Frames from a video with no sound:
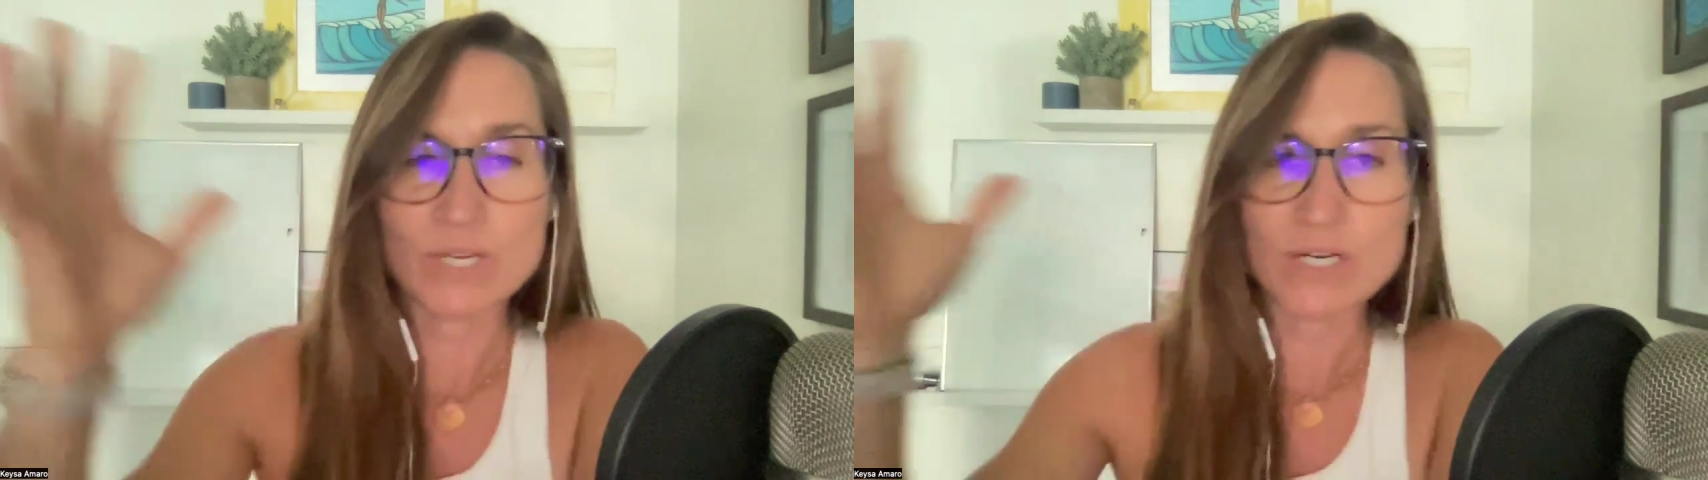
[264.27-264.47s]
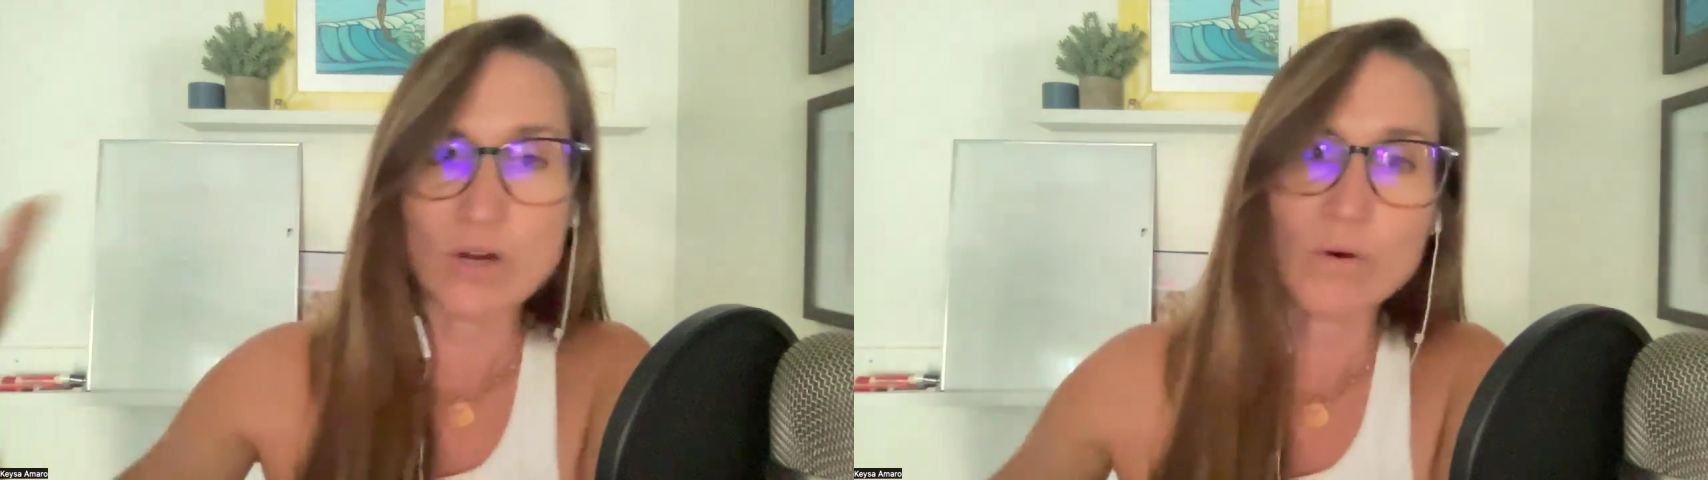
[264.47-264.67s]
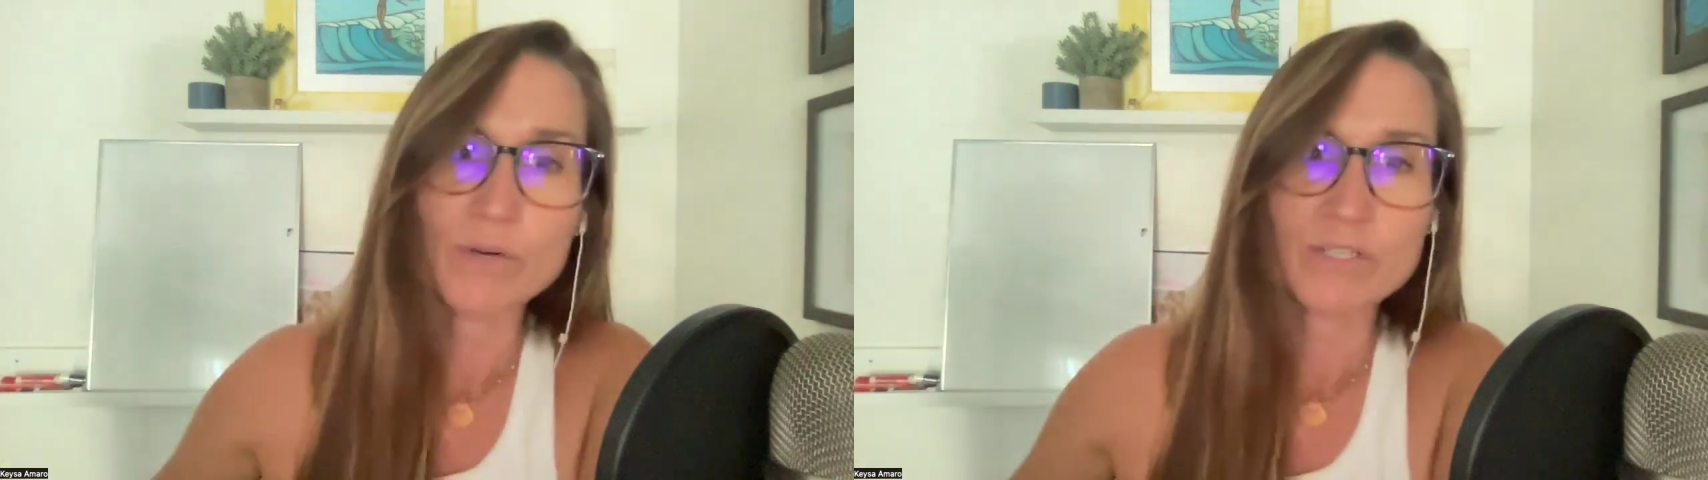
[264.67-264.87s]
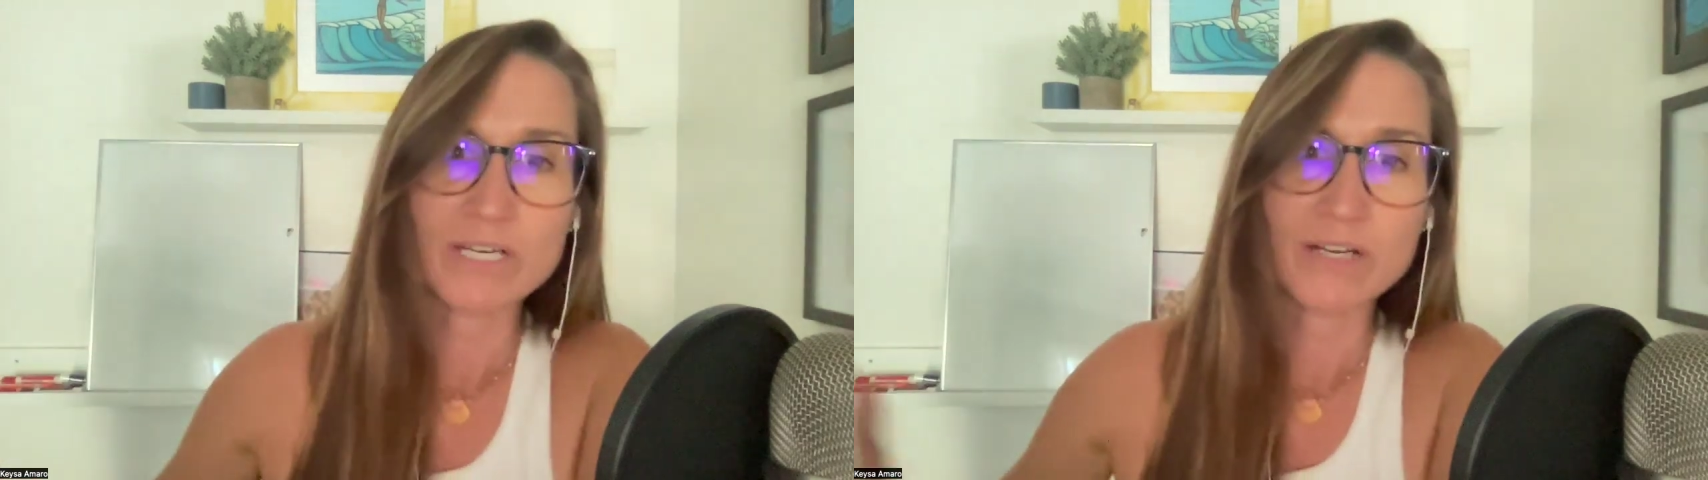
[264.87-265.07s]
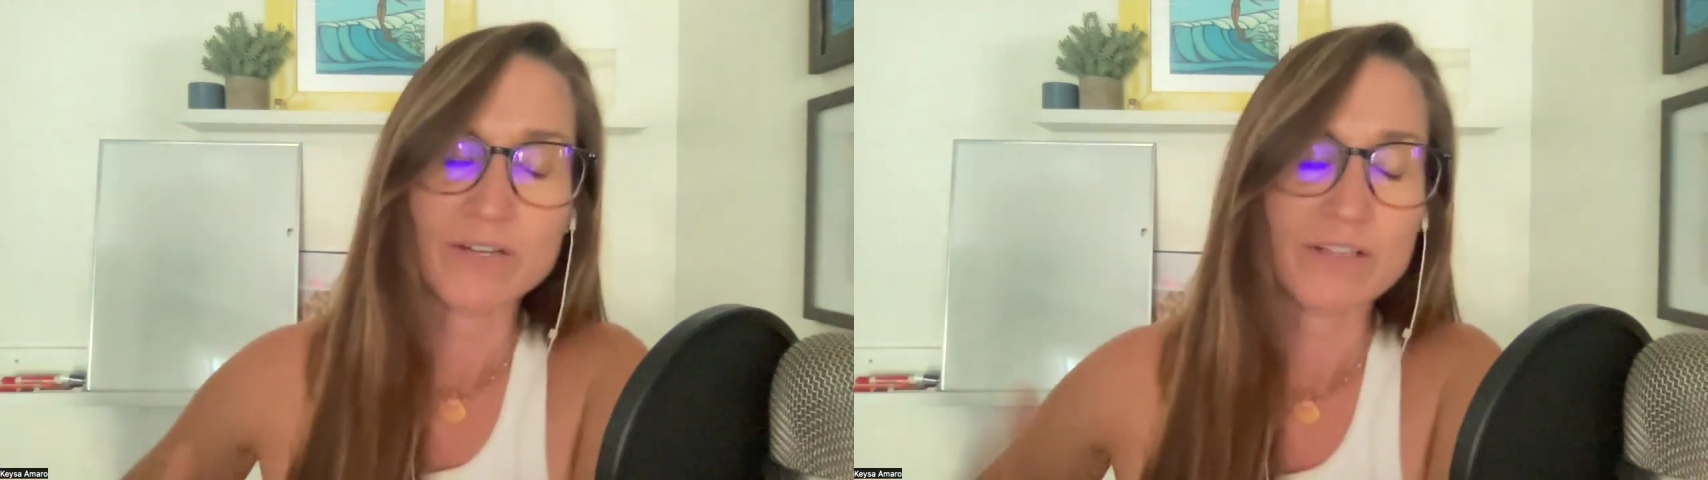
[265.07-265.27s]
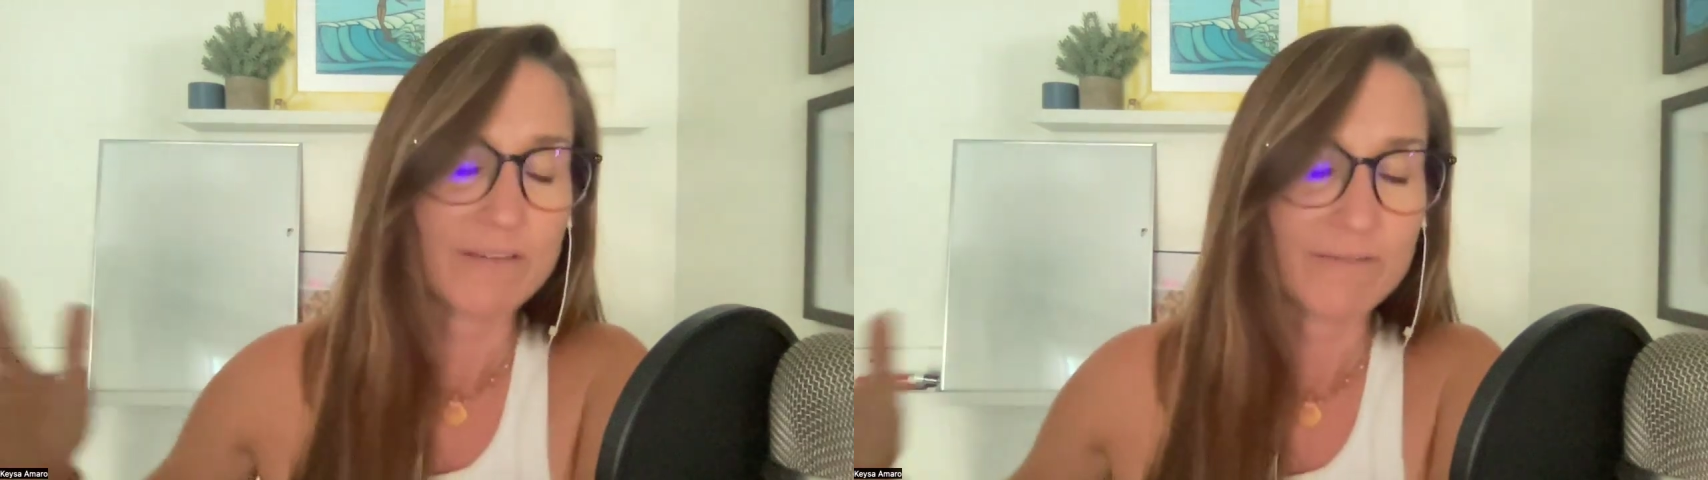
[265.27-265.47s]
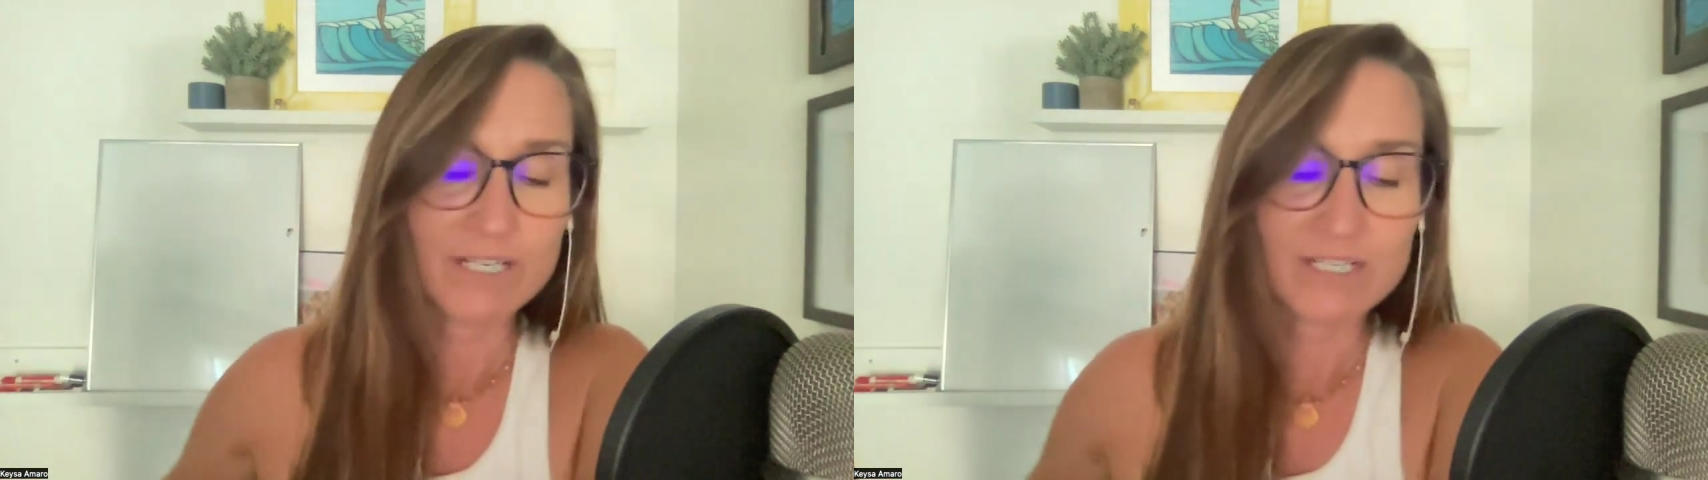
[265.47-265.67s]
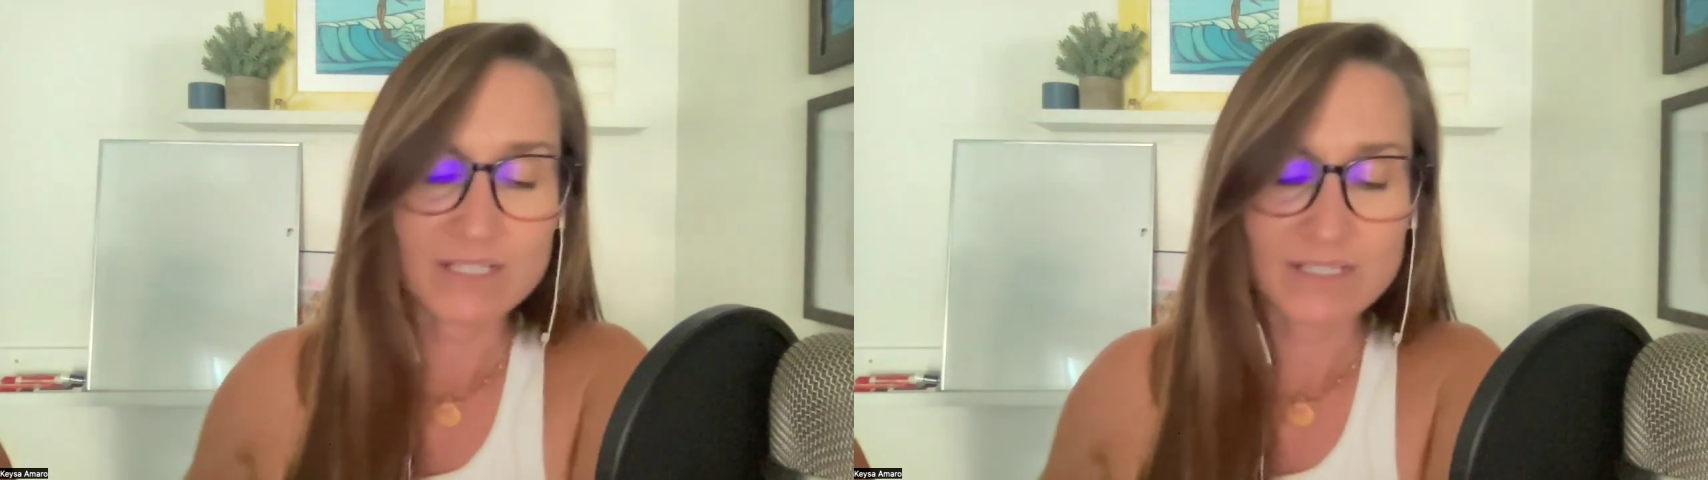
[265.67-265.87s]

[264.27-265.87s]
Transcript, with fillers: We know a person out there. They fit into